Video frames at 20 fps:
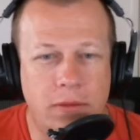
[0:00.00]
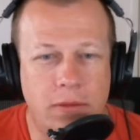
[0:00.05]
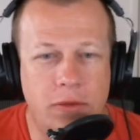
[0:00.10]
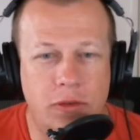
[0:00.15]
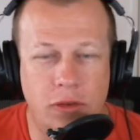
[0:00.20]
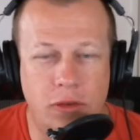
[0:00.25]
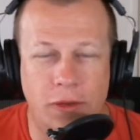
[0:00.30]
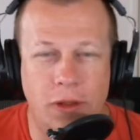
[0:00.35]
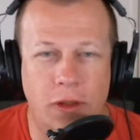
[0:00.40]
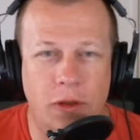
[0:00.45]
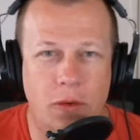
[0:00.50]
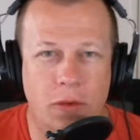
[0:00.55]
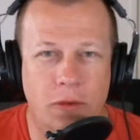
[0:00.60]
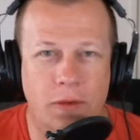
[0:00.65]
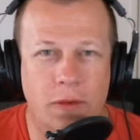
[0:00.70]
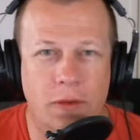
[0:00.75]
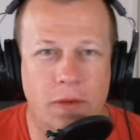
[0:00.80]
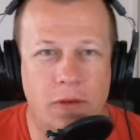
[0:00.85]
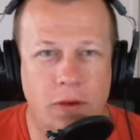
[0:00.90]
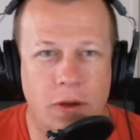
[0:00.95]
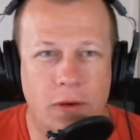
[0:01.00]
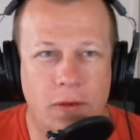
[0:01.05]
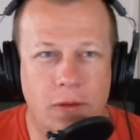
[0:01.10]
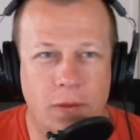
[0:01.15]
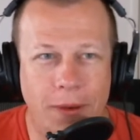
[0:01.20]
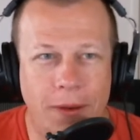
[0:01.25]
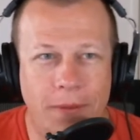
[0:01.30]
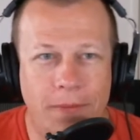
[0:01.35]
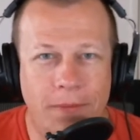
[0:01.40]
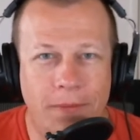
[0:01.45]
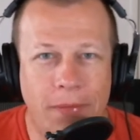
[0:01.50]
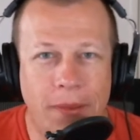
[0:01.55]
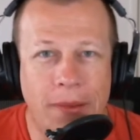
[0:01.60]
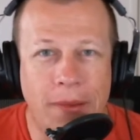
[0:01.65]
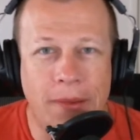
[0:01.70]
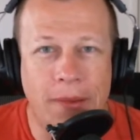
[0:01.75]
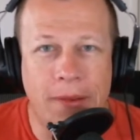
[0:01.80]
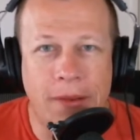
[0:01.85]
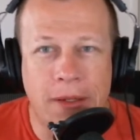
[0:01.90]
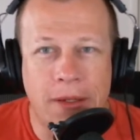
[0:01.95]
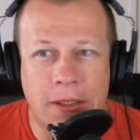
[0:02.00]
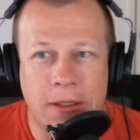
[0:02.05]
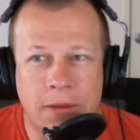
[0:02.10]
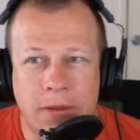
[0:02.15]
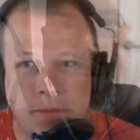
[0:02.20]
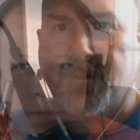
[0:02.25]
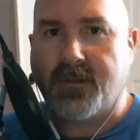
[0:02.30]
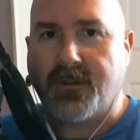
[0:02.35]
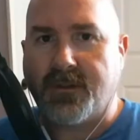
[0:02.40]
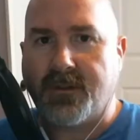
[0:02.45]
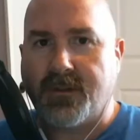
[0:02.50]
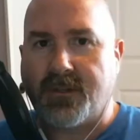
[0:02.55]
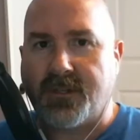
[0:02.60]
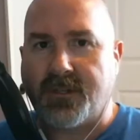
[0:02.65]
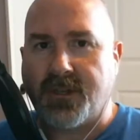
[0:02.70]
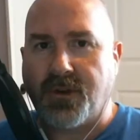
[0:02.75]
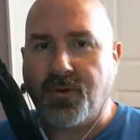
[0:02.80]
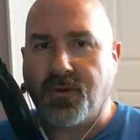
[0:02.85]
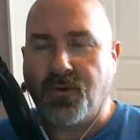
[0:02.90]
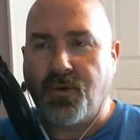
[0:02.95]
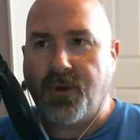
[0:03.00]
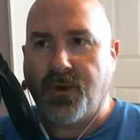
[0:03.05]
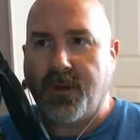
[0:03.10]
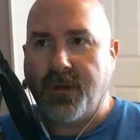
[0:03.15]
during the course of the show as well. So